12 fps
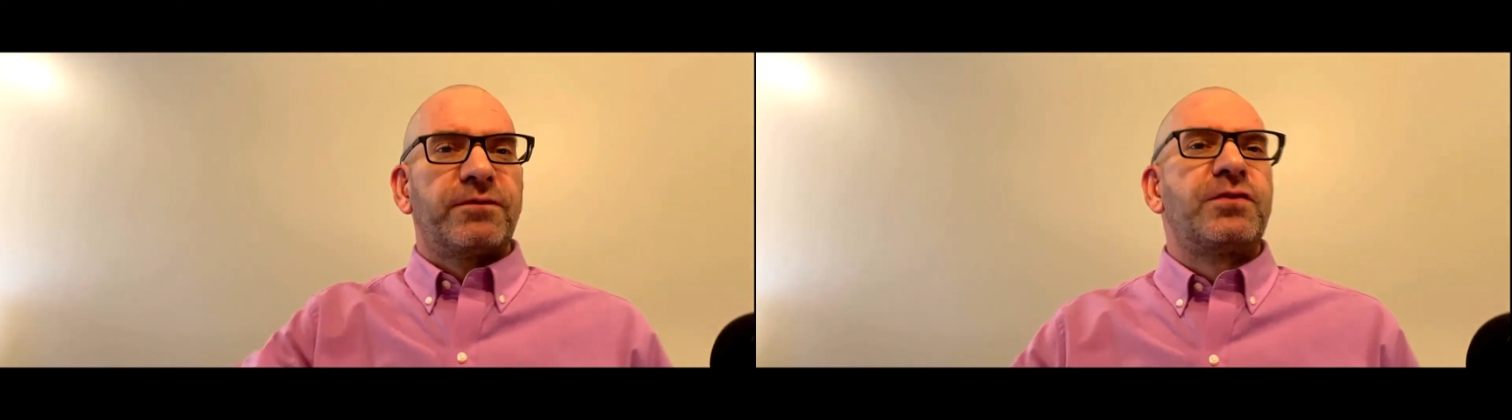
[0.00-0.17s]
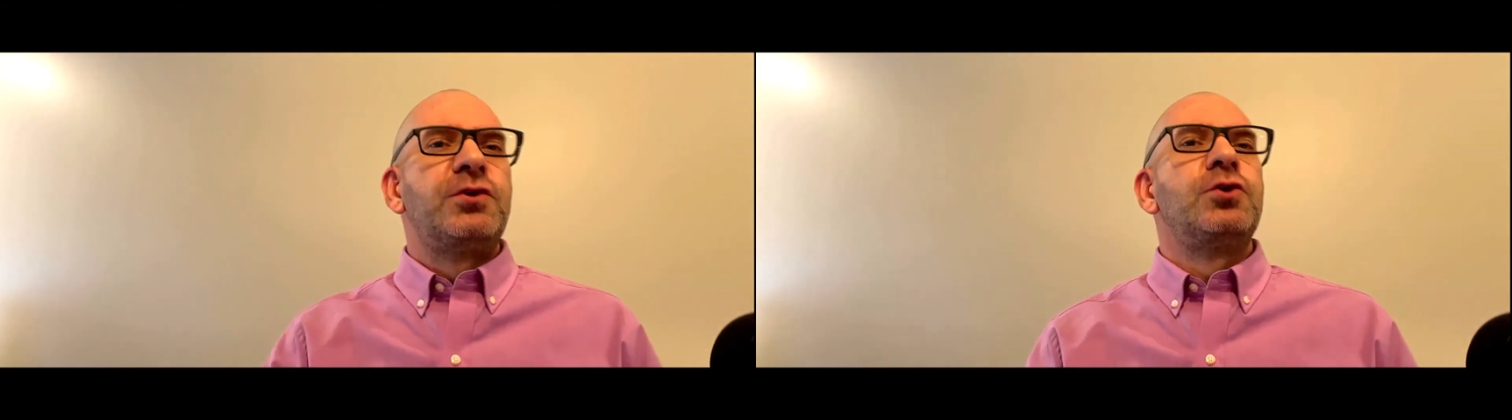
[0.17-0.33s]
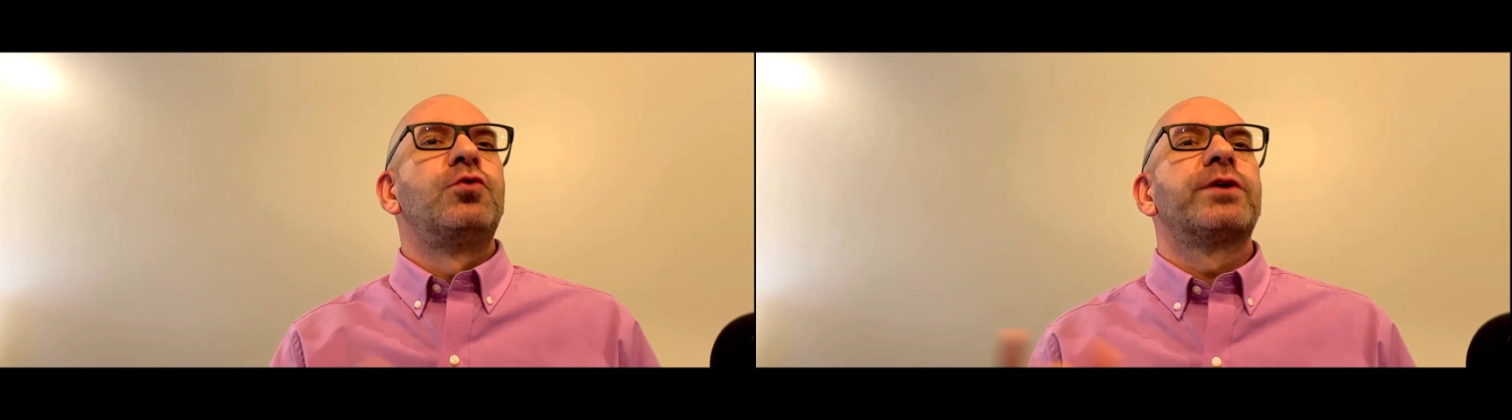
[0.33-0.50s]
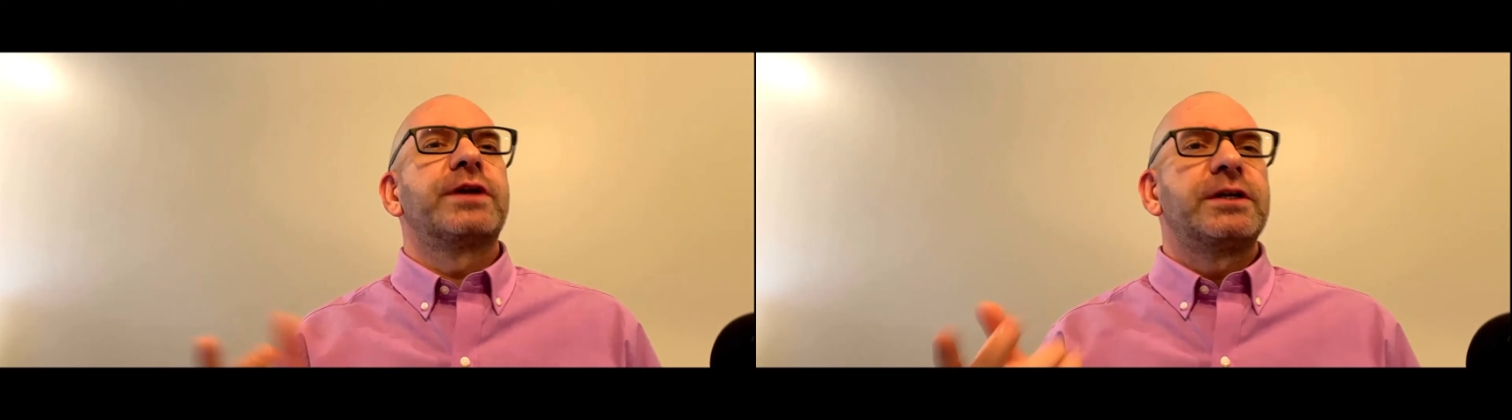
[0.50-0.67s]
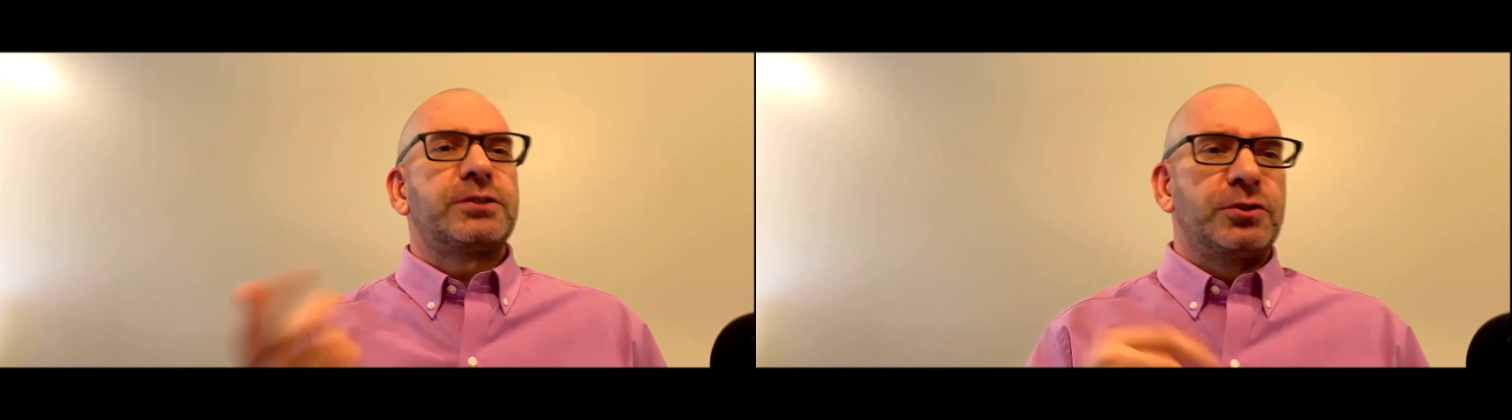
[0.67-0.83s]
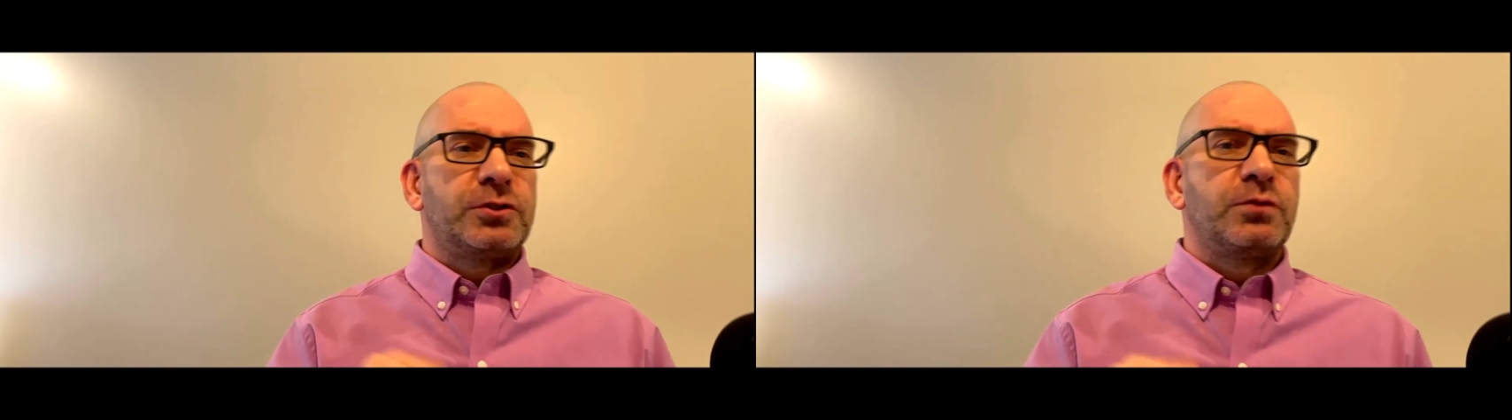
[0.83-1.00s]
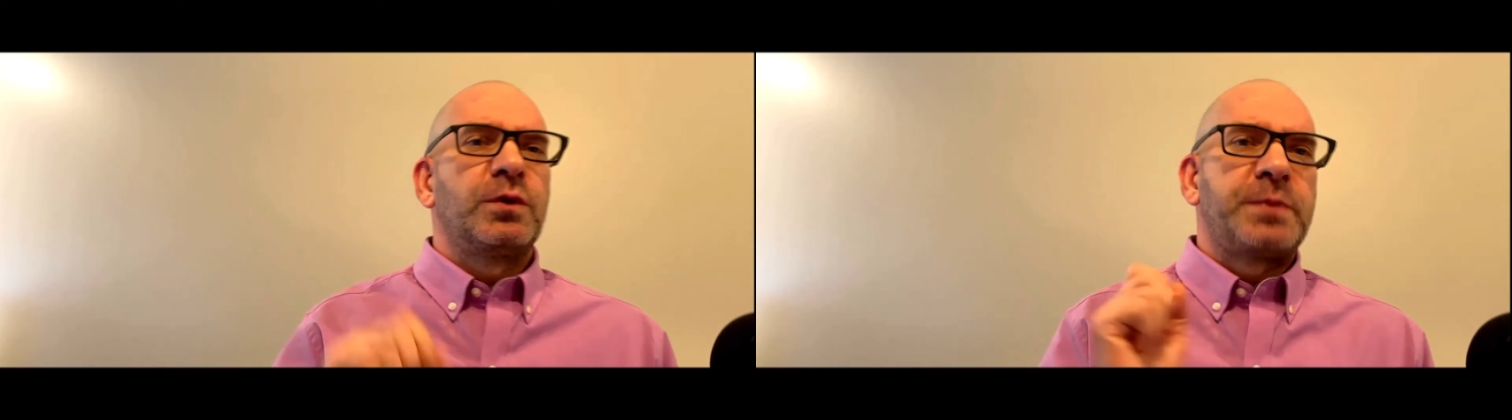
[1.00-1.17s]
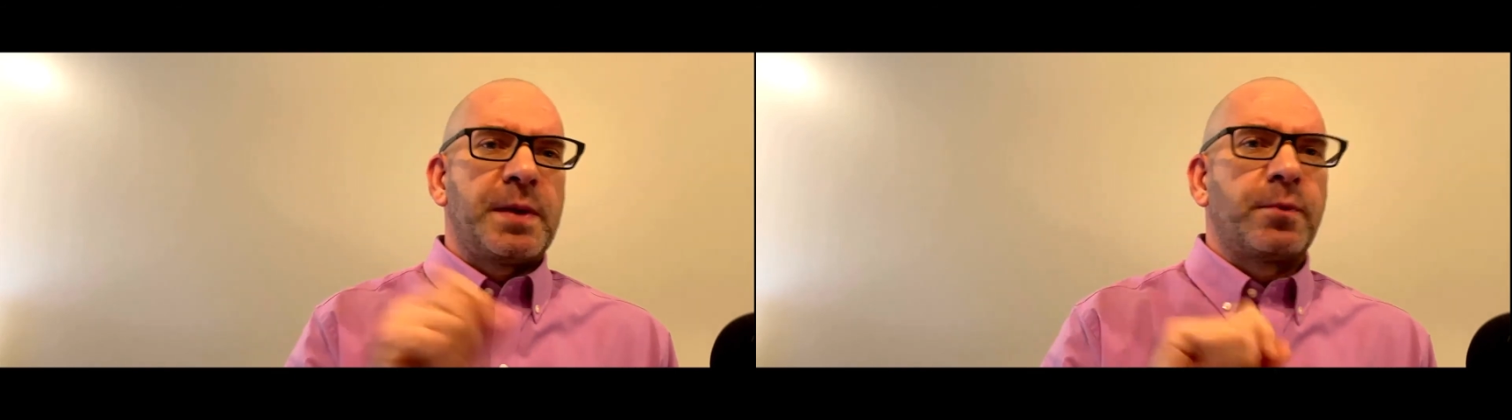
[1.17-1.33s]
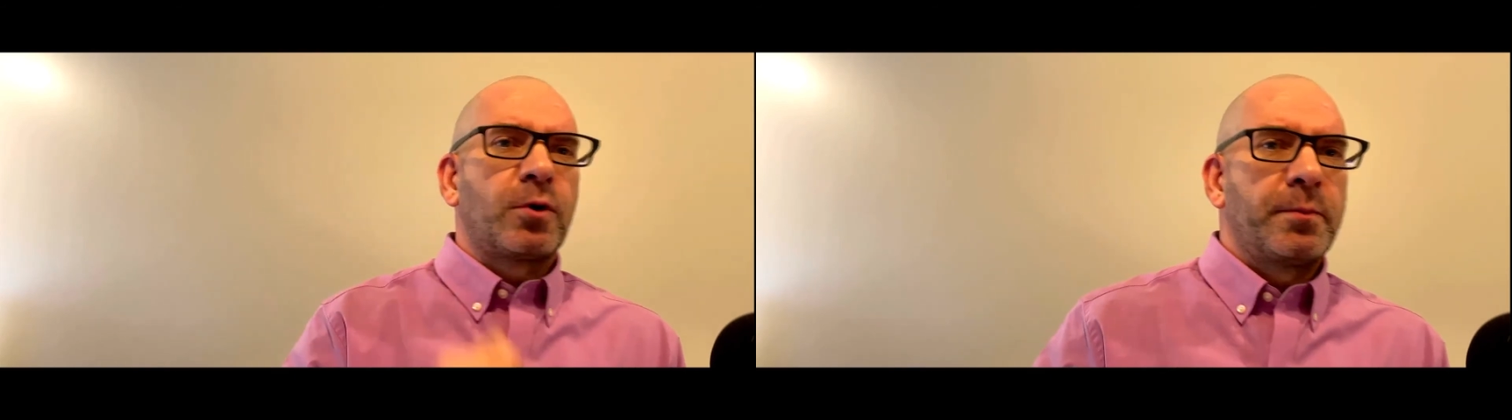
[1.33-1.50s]
fewer issues in which
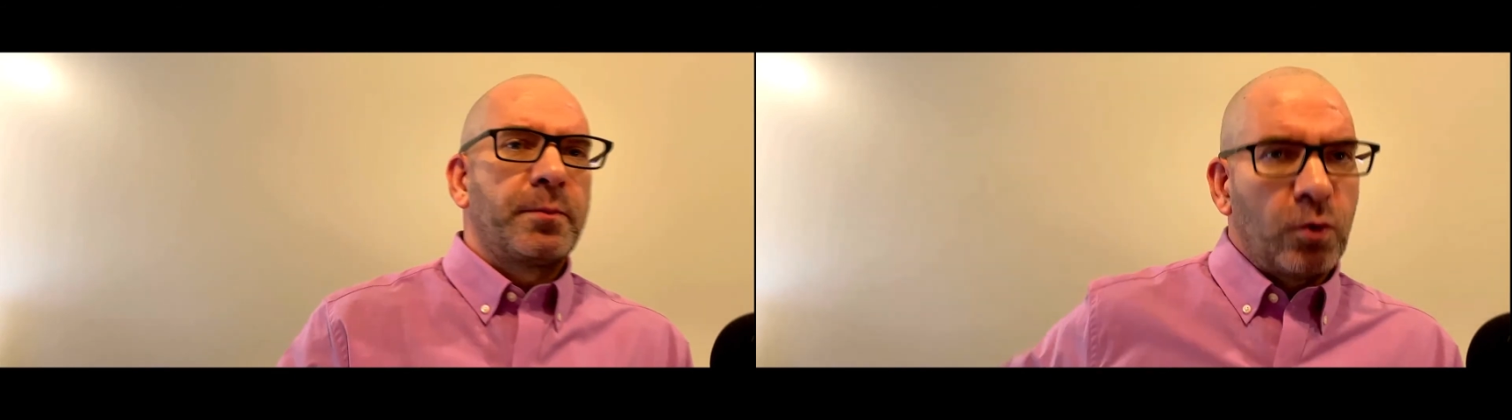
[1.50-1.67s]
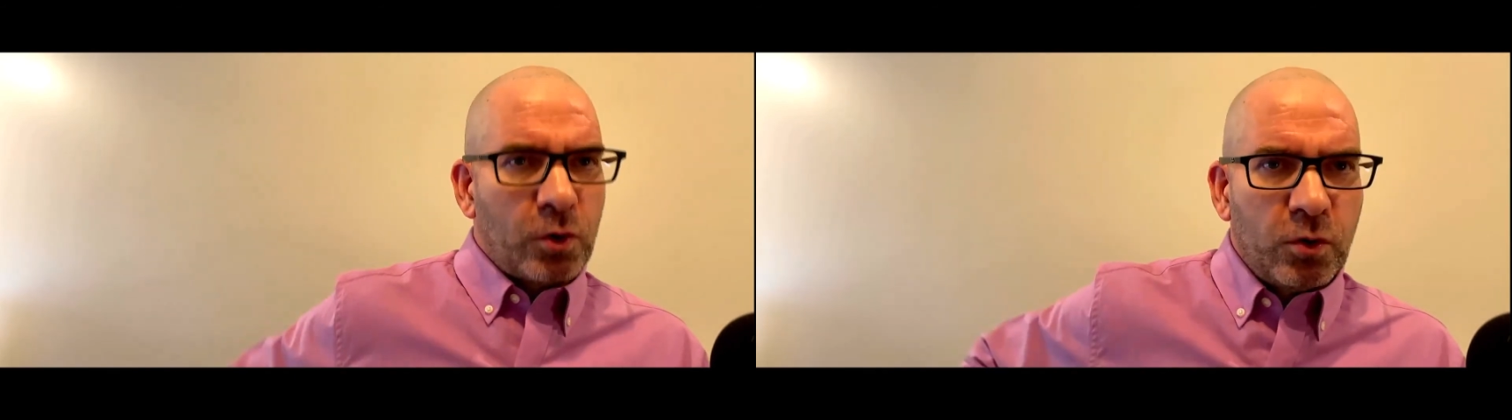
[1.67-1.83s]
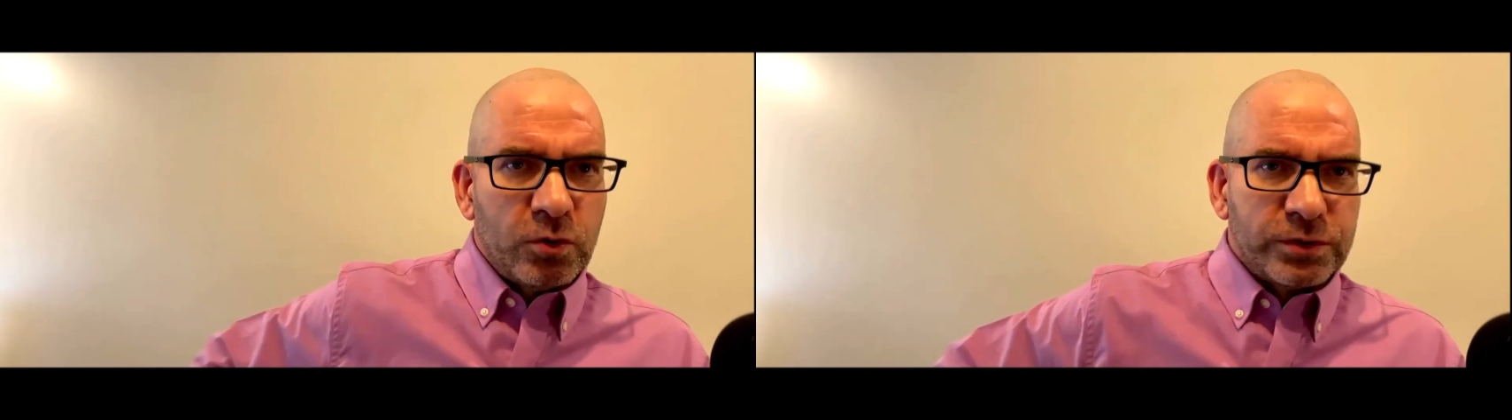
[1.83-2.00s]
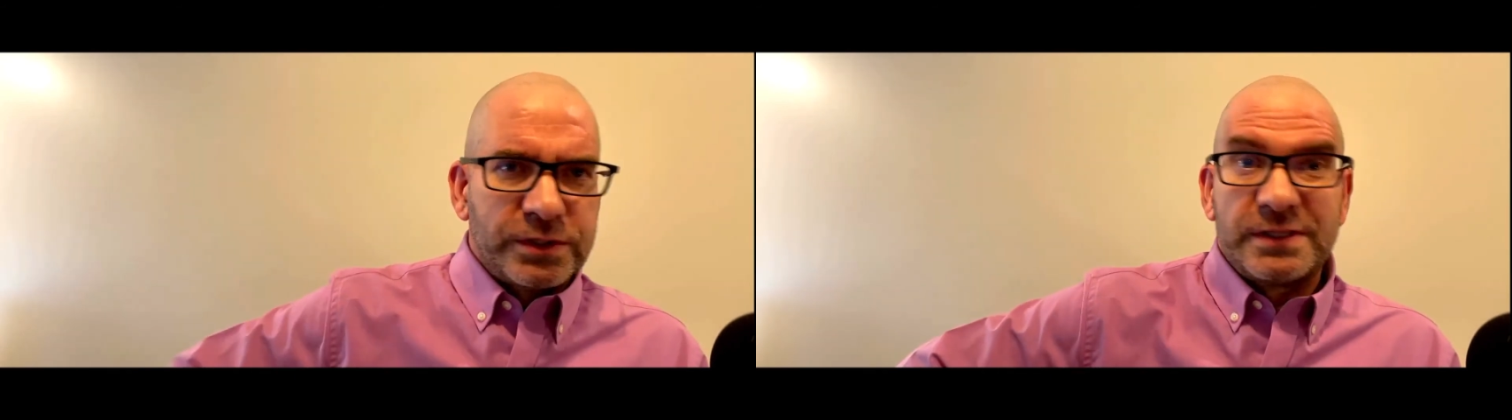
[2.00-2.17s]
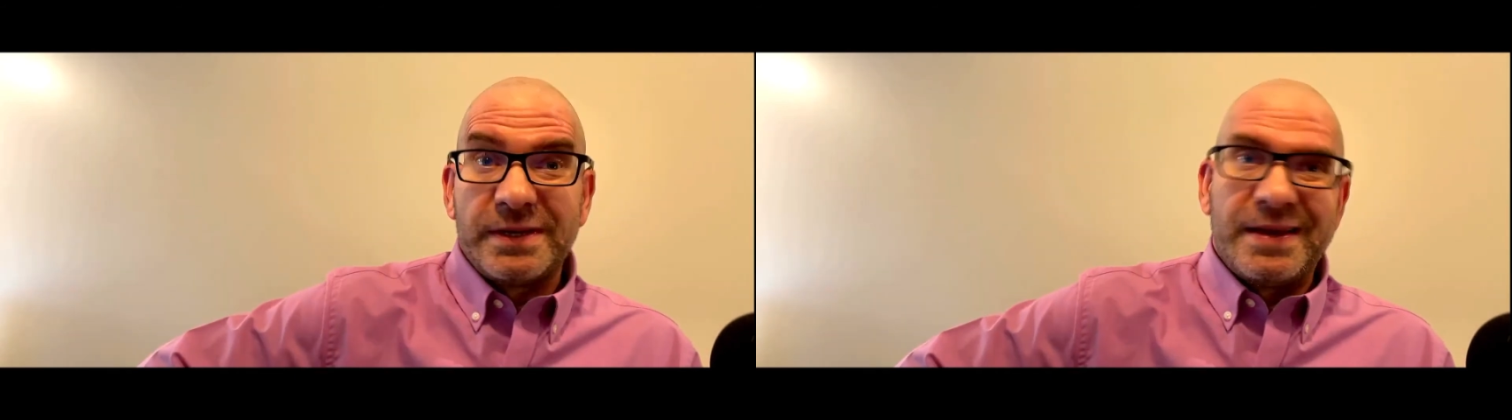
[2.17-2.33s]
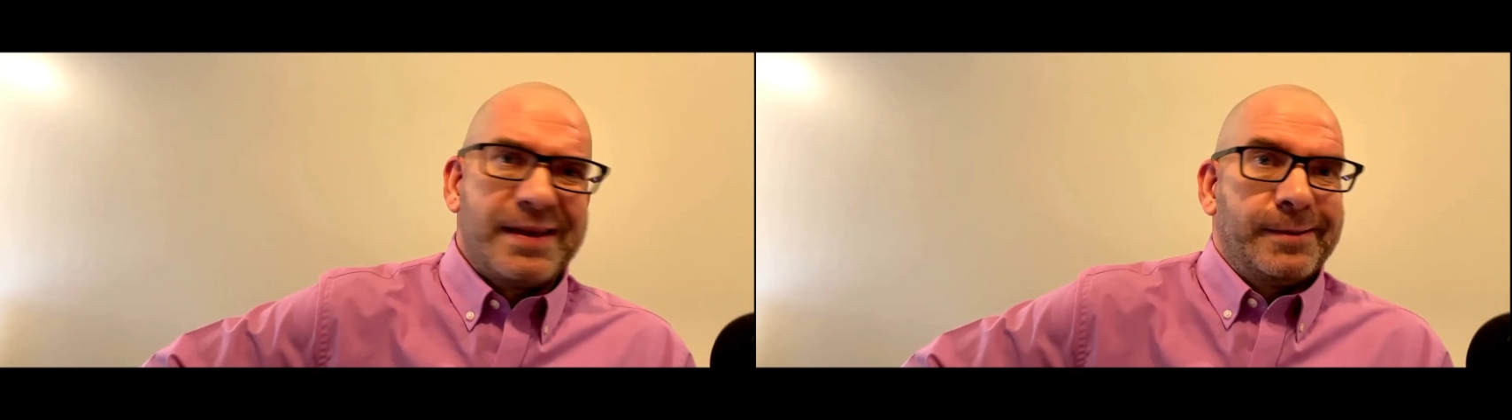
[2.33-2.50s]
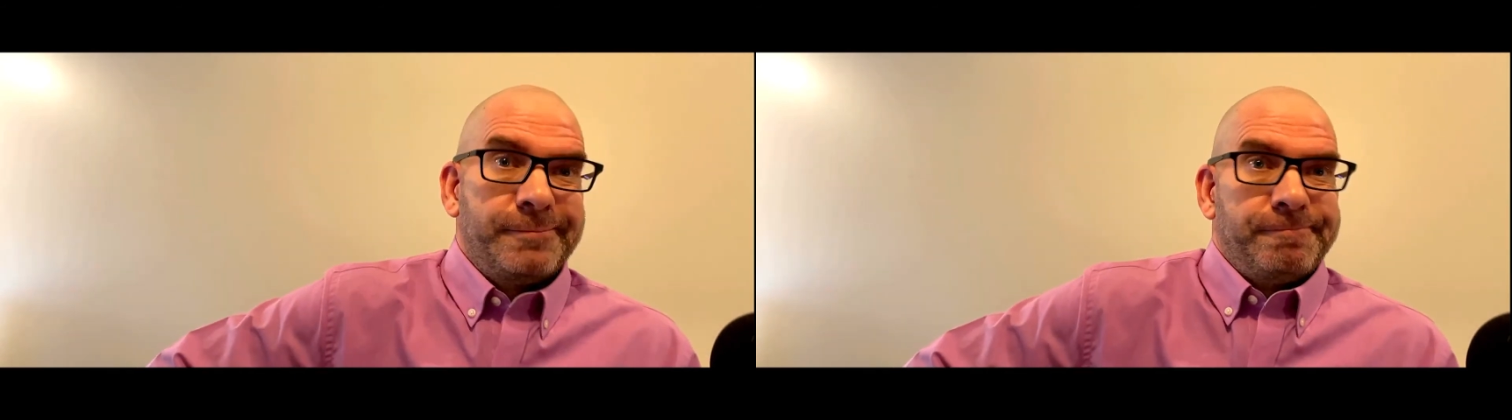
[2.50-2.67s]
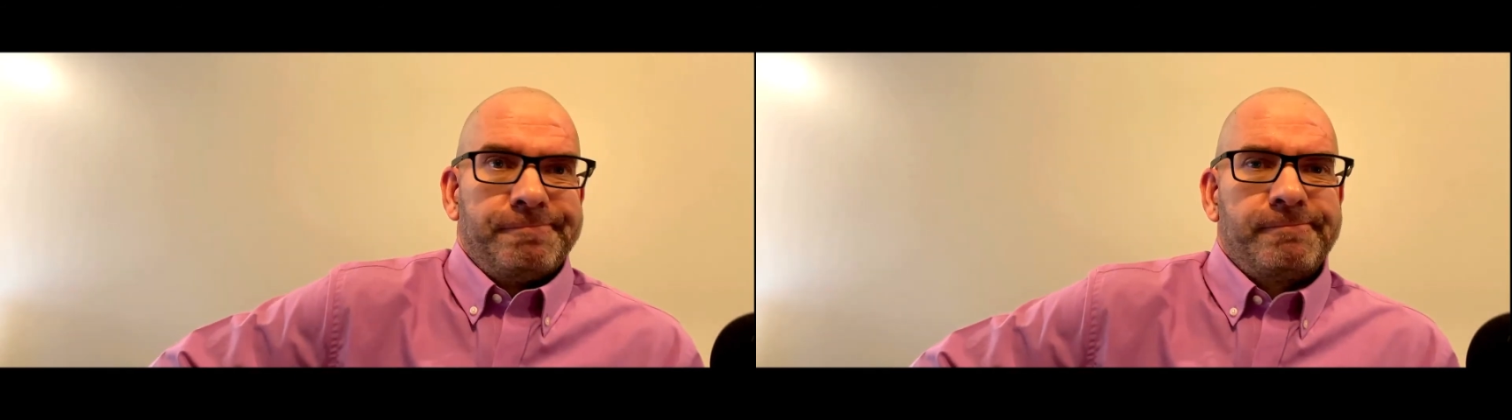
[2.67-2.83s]
people can poke holes and say,